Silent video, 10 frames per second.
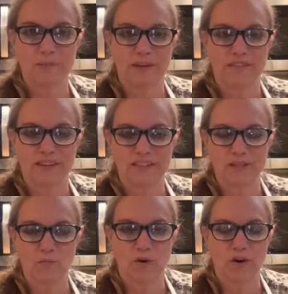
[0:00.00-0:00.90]
and give Dusty
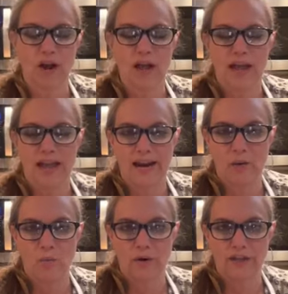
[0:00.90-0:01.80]
some water. And I
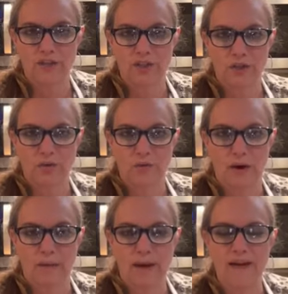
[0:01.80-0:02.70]
wanted to
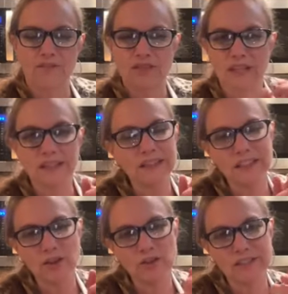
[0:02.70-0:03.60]
have just a
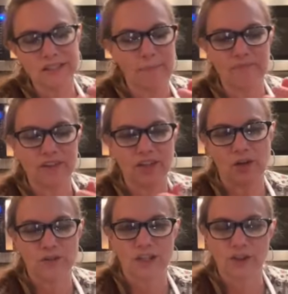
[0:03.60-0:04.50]
little something, you know,
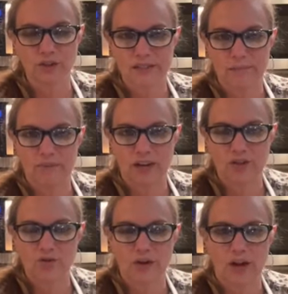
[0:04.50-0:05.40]
just a little something
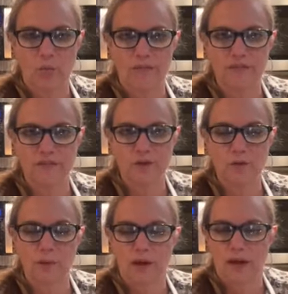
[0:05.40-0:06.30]
extra to go with the soup.
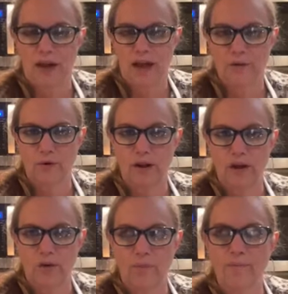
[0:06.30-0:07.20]
I don't
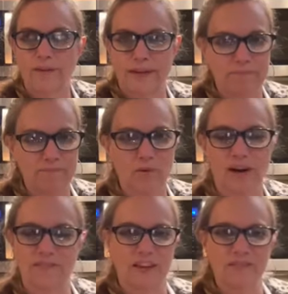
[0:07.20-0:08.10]
know. Yep, we're going to
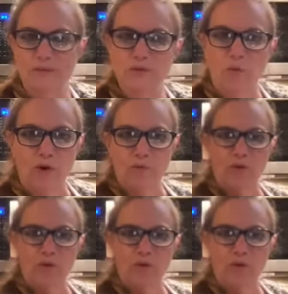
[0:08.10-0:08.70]
have to give him some water real